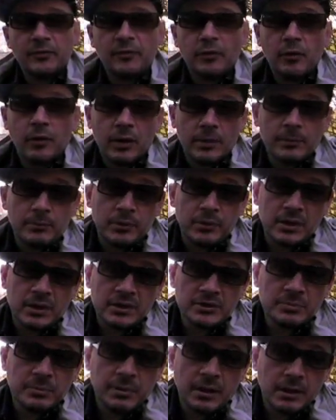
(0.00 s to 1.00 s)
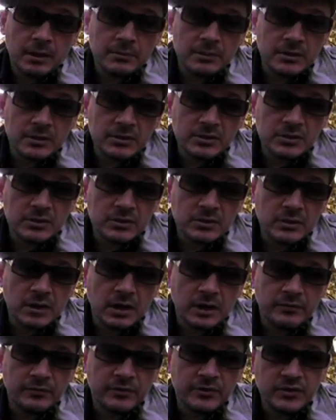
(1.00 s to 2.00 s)
four books published
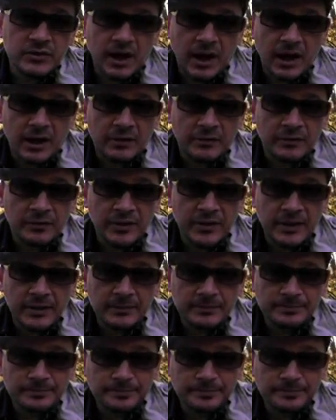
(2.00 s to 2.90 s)
on photography.